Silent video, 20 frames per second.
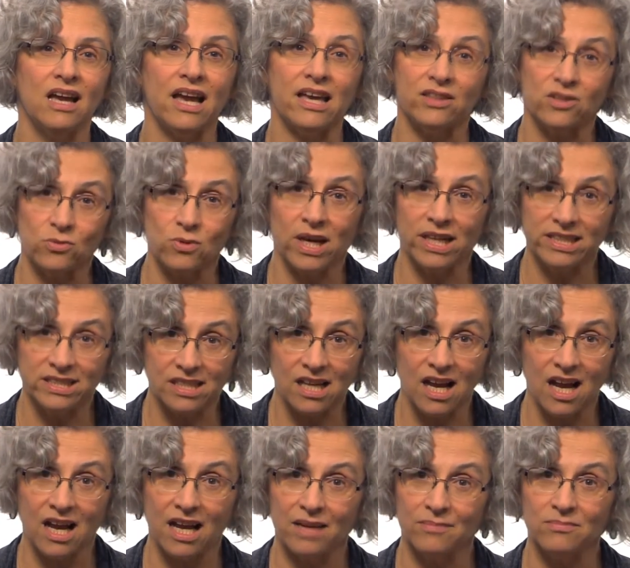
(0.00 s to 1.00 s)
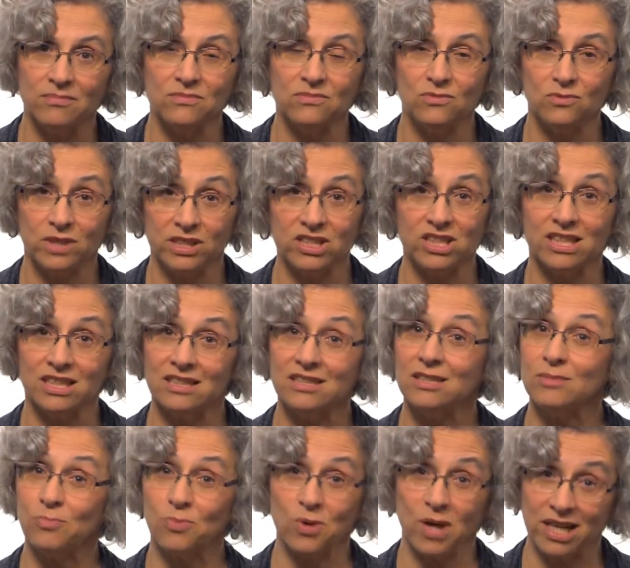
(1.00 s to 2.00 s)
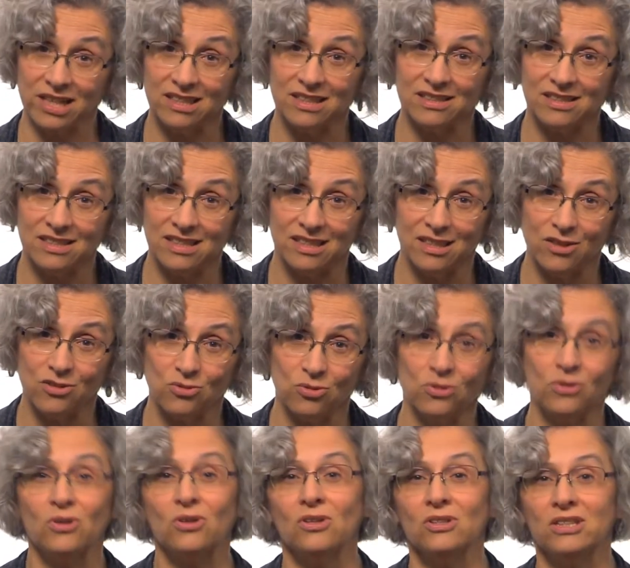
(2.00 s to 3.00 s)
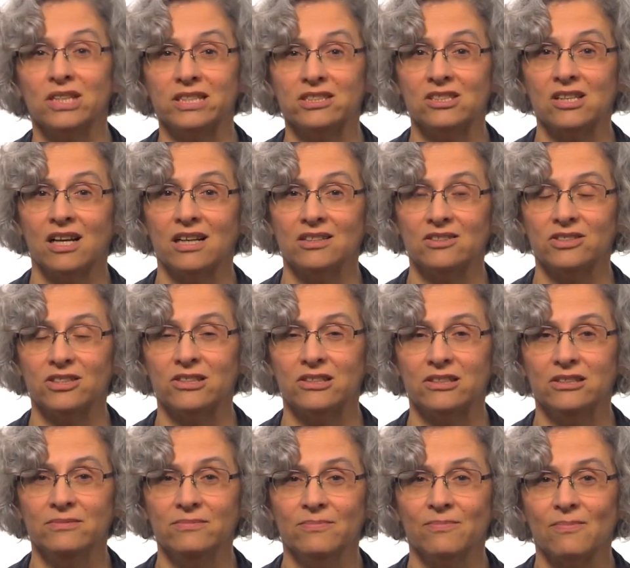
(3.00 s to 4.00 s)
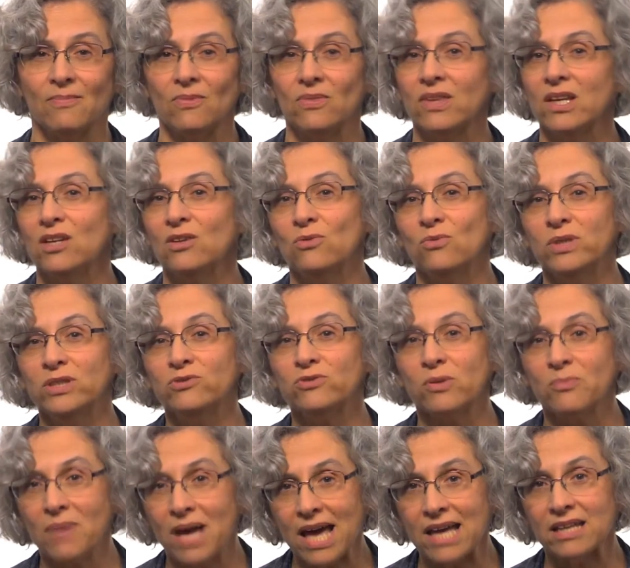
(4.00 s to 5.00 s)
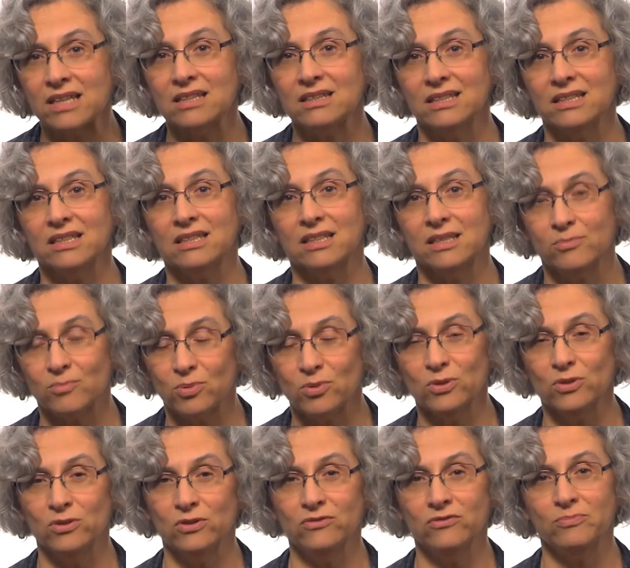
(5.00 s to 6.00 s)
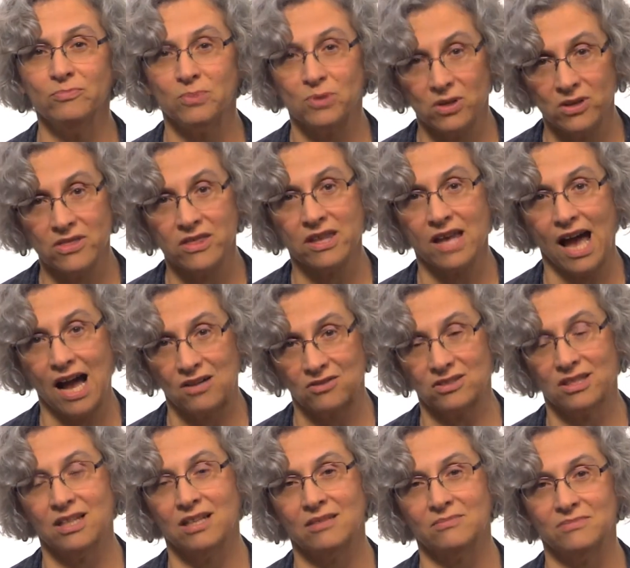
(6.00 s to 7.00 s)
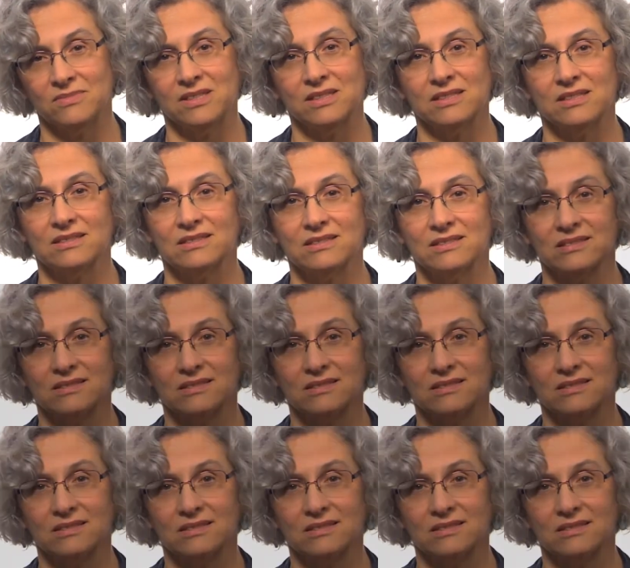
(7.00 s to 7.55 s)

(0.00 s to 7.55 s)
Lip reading: and the right time, which is pregnancy through early childhood, we dramatically improve birth outcomes.